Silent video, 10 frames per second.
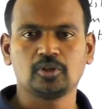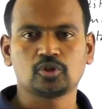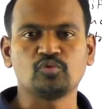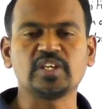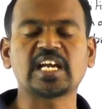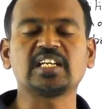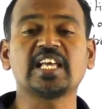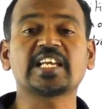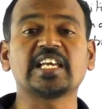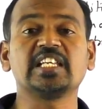So we can
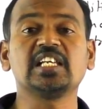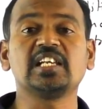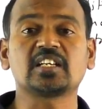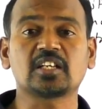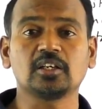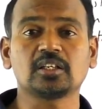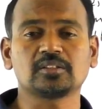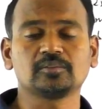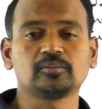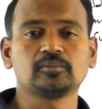take any
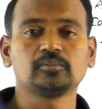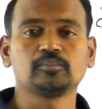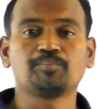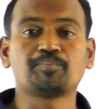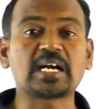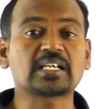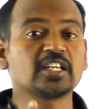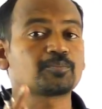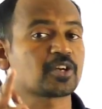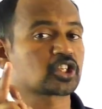letter, but
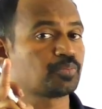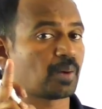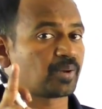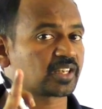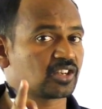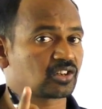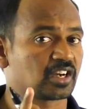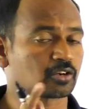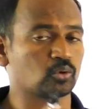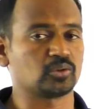it must be uppercase
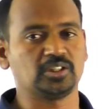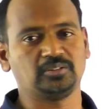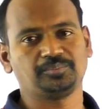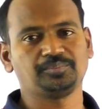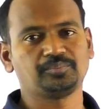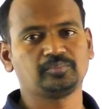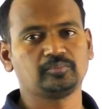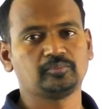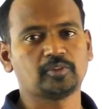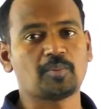letter only.
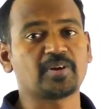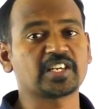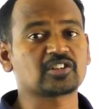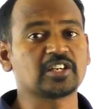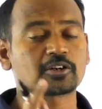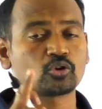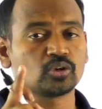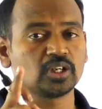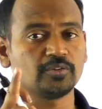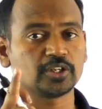Uppercase letter
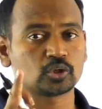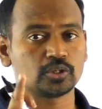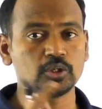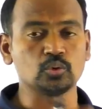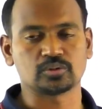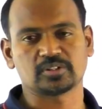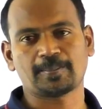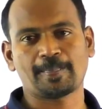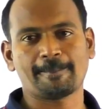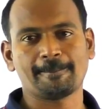only we should use.
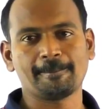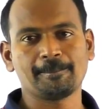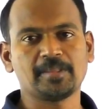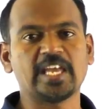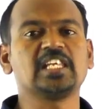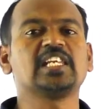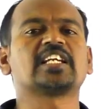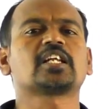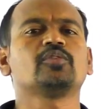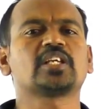Any
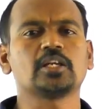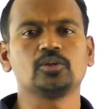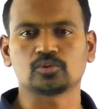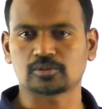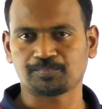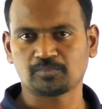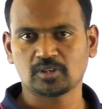letter we can use.